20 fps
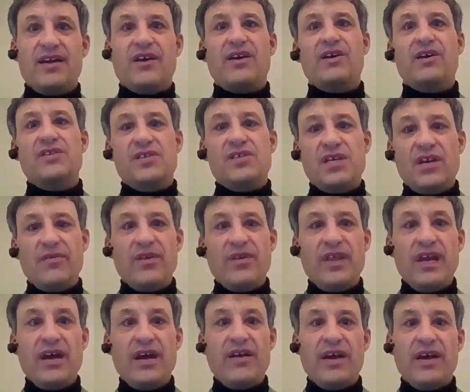consider in
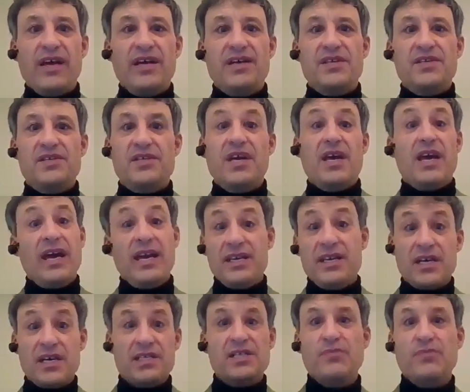there is, and
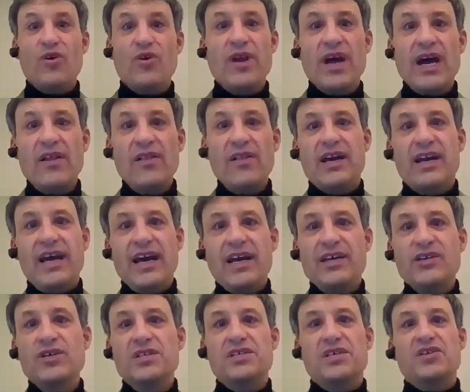he's got some Rhode Island
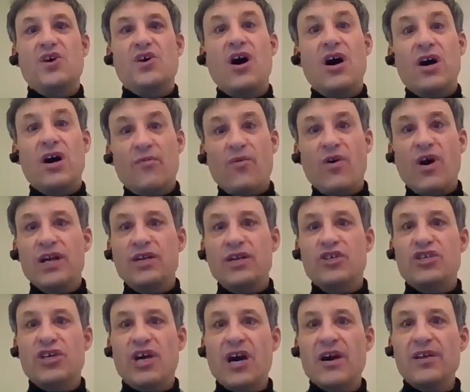connections, is Hot Rod
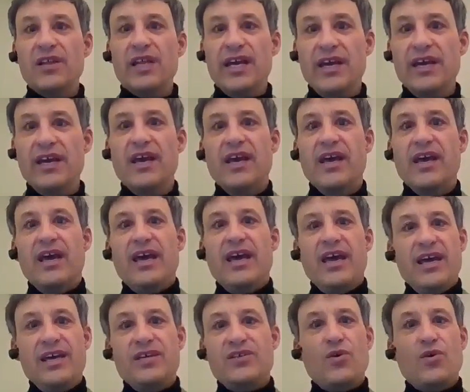Charlie.
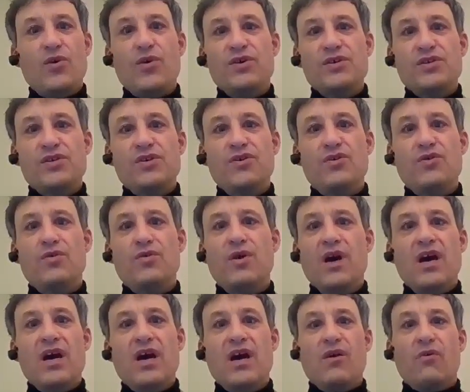He's a horse who
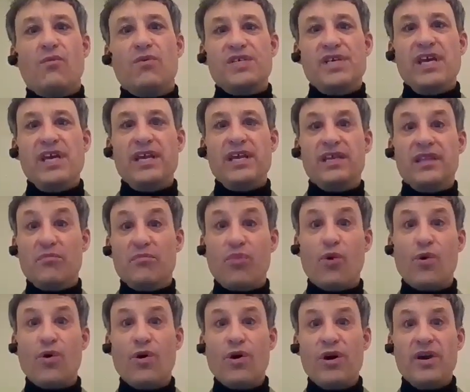was hitting the
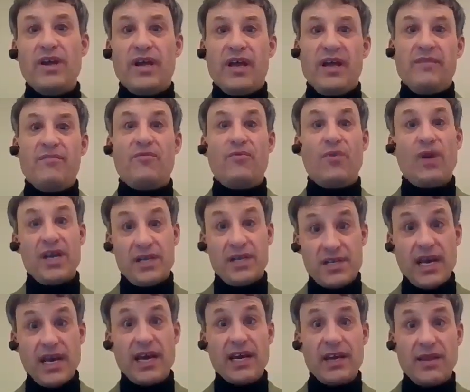board, running
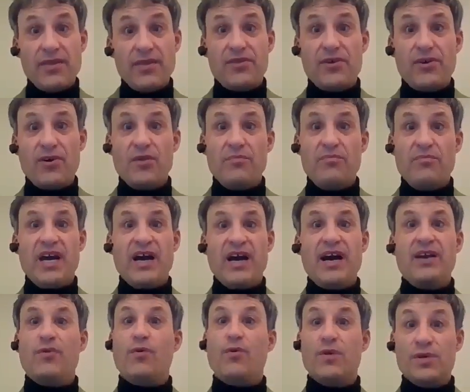second and third
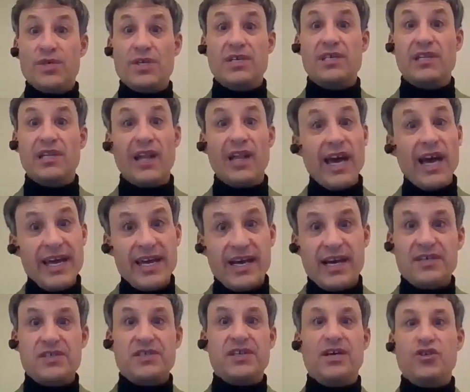behind horses like
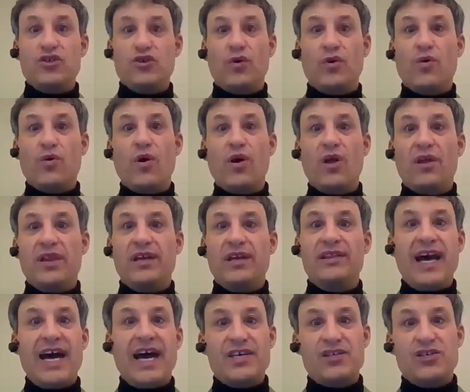Essential Quality
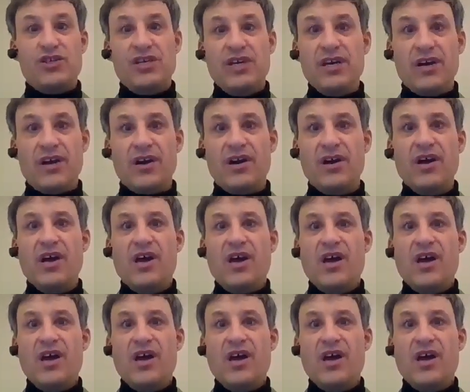last year.